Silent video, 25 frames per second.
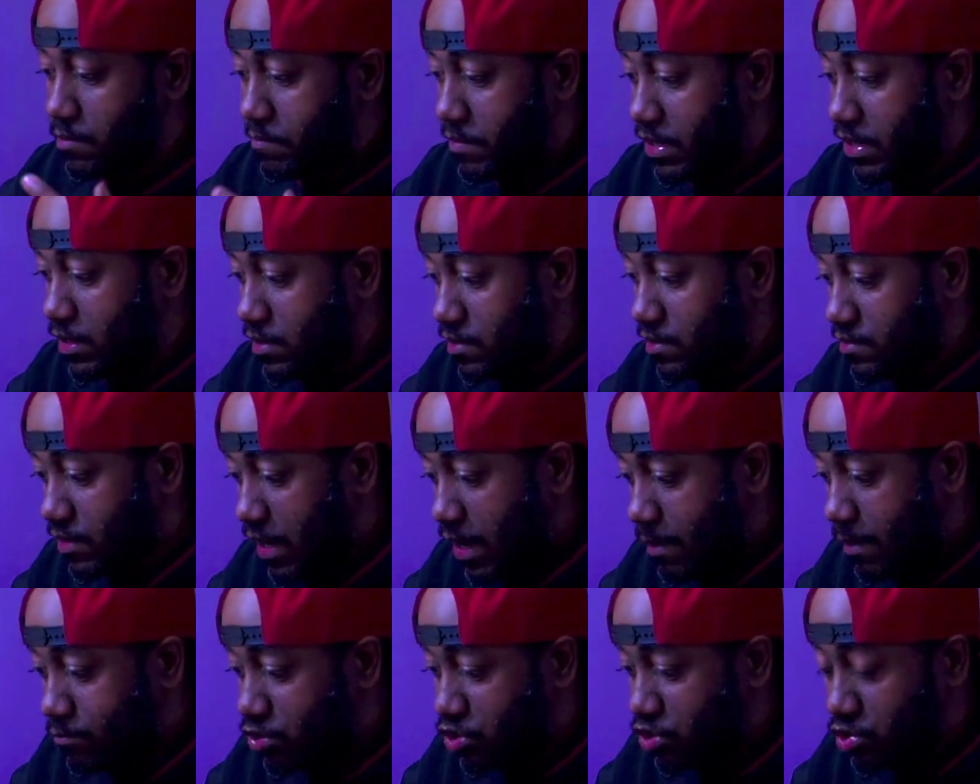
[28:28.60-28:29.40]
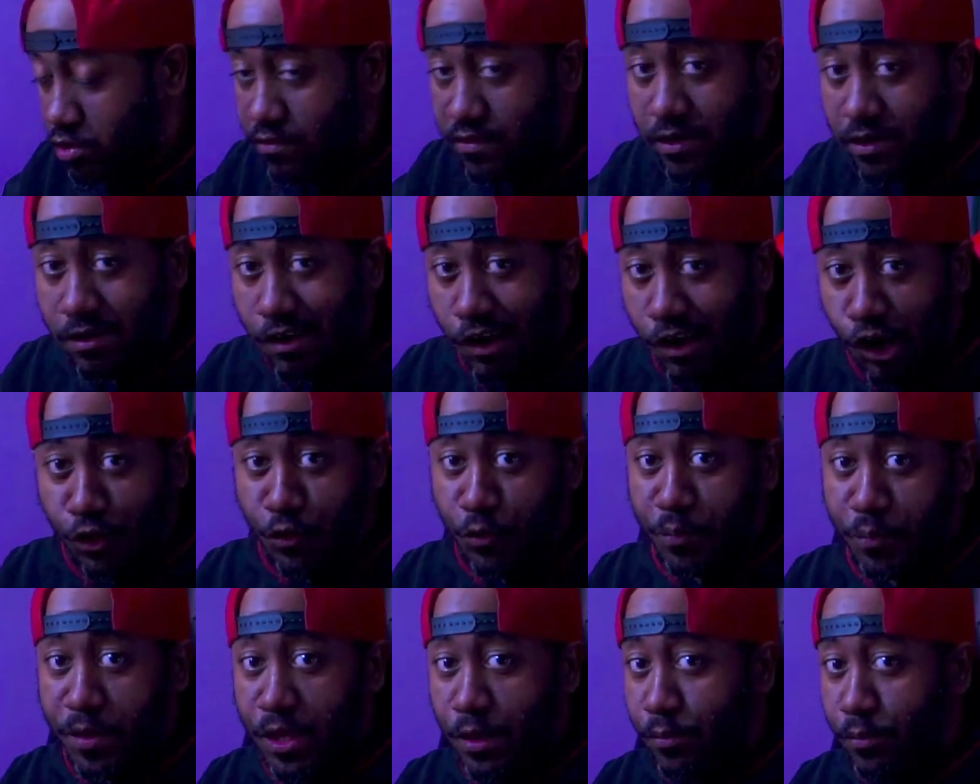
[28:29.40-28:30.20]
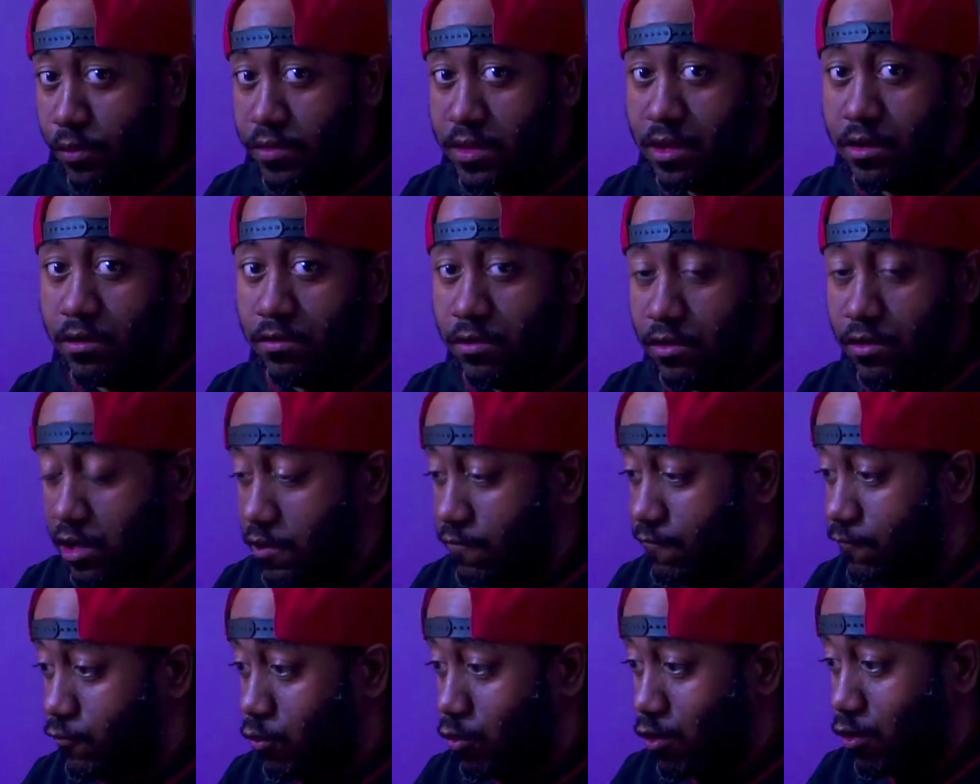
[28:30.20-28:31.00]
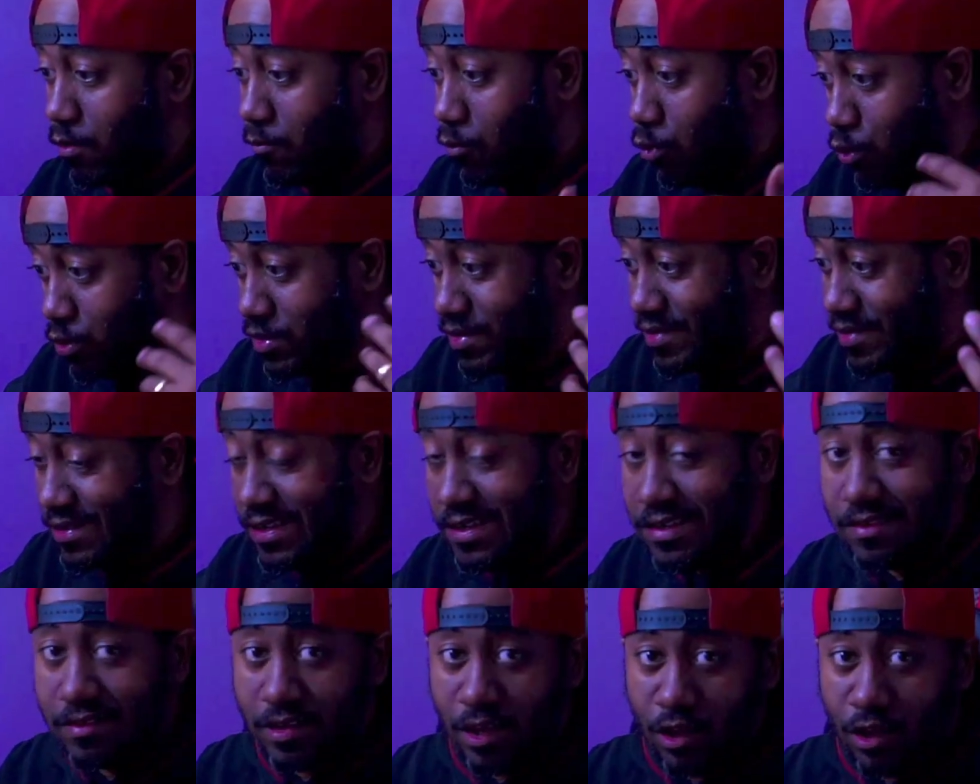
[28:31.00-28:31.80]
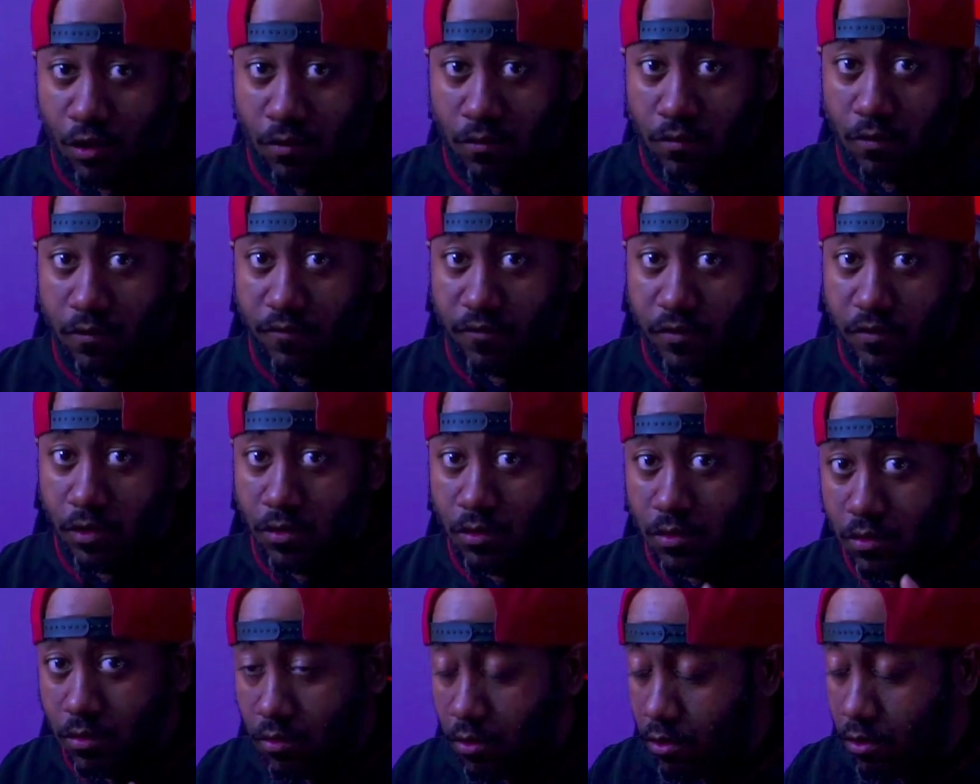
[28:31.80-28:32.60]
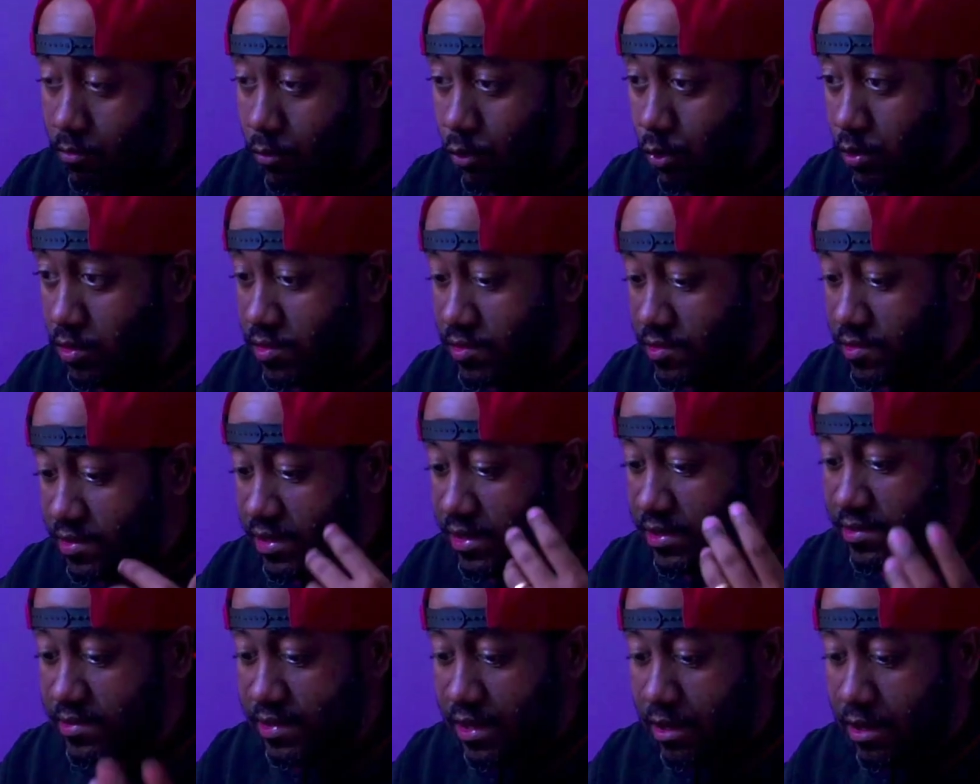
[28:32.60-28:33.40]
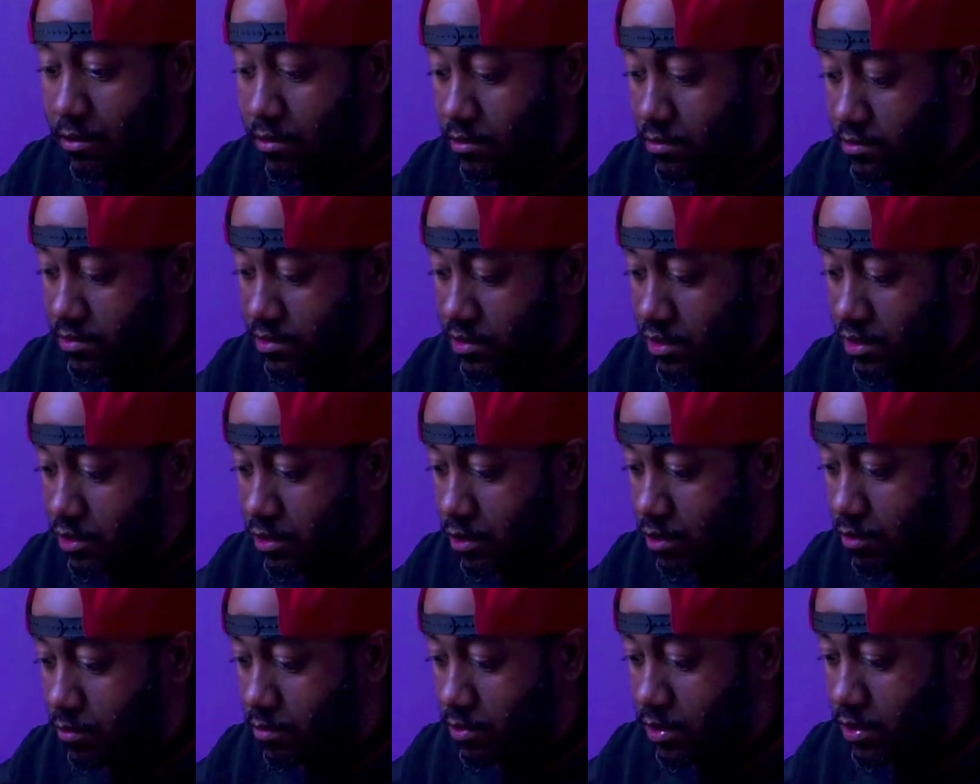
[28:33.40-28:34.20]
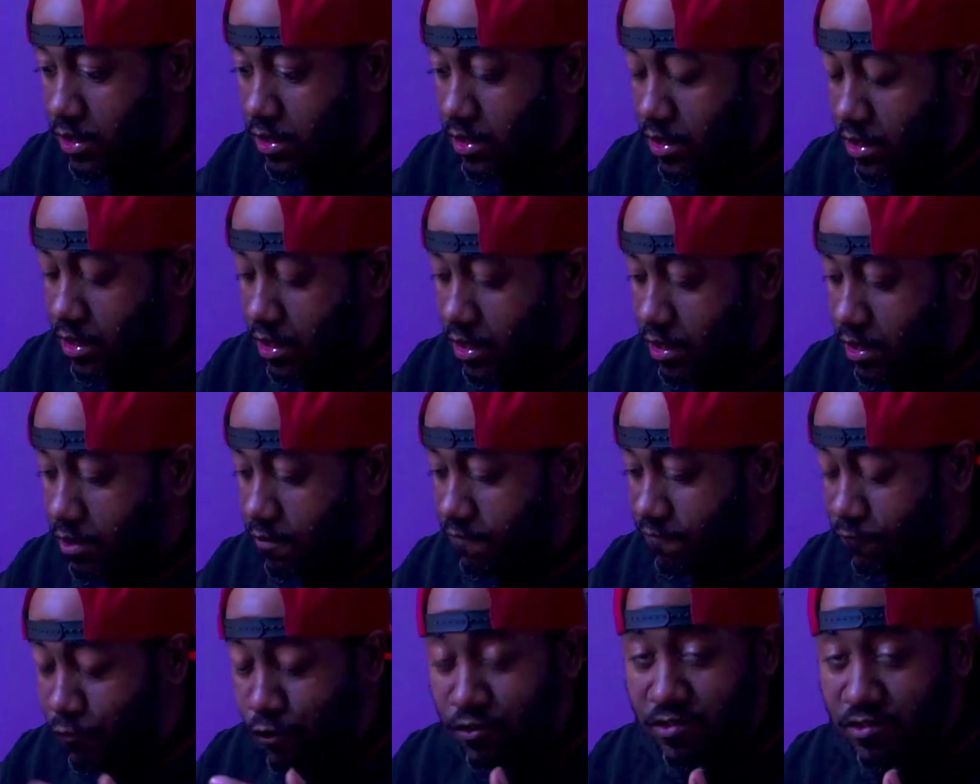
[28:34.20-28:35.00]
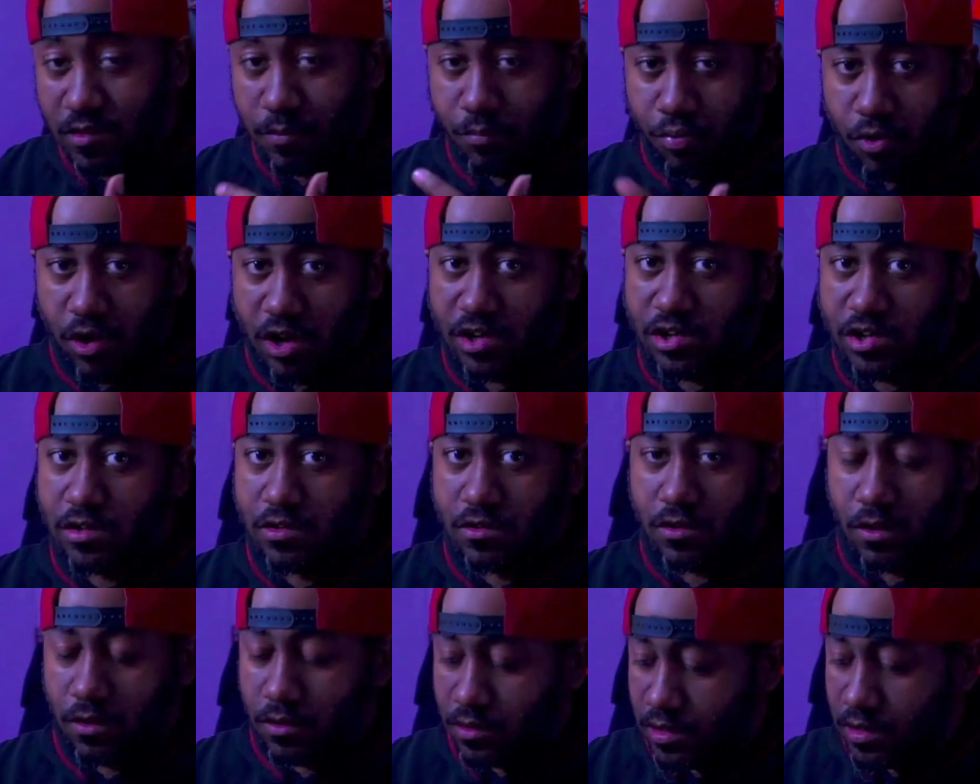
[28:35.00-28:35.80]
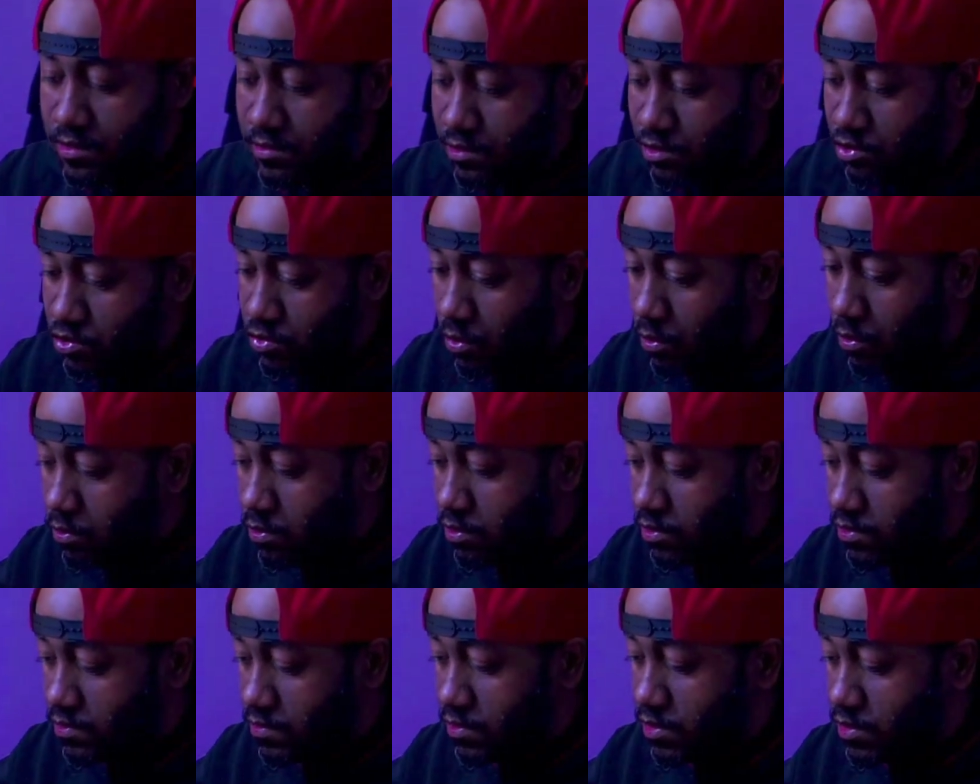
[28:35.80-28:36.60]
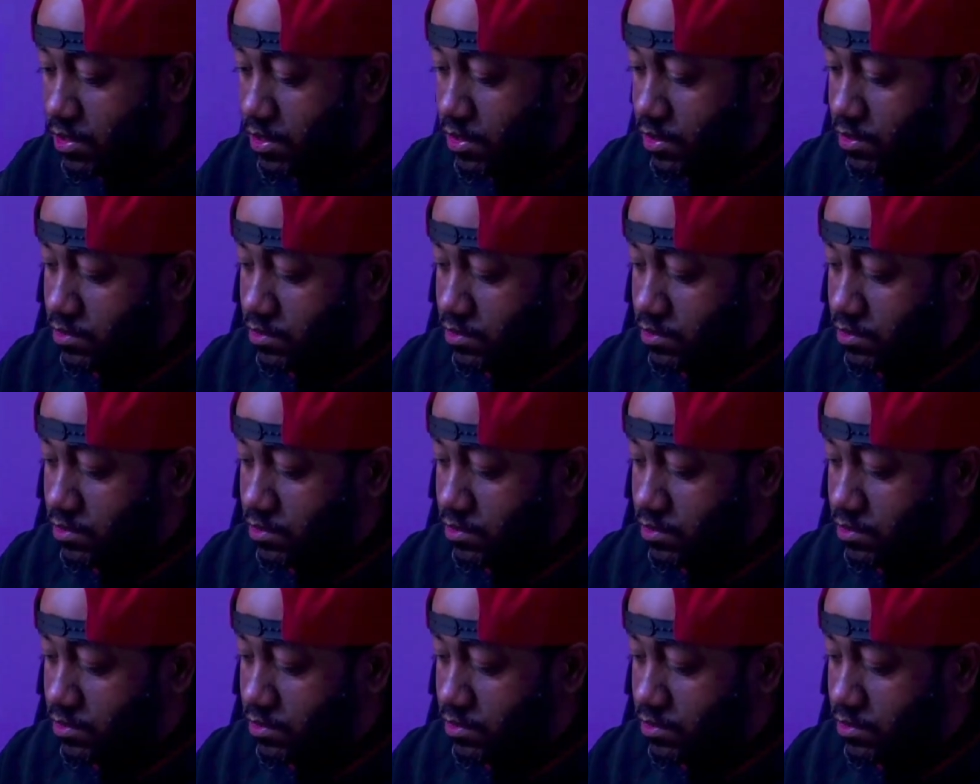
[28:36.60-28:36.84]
because I'm sure there are other people that are looking for a more detailed review or more detailed, you know, first impressions on these controllers.